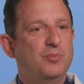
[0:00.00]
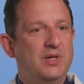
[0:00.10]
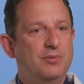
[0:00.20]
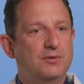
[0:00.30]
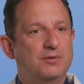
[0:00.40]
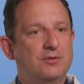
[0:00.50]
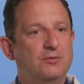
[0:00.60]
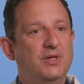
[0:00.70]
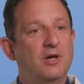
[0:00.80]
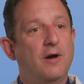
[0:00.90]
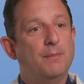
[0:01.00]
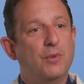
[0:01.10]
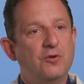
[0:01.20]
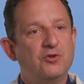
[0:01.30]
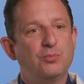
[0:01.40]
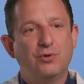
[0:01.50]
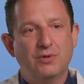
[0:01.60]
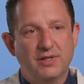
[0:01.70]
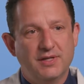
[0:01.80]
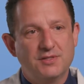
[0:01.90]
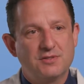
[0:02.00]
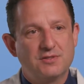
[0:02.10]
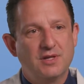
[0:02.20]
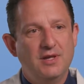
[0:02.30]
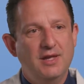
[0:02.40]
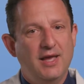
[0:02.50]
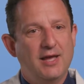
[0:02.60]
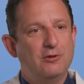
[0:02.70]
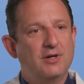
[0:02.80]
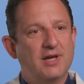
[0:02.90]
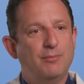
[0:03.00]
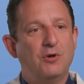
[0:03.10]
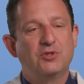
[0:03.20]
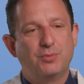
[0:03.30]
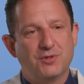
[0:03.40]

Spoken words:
people to be on multiple lists and look at multiple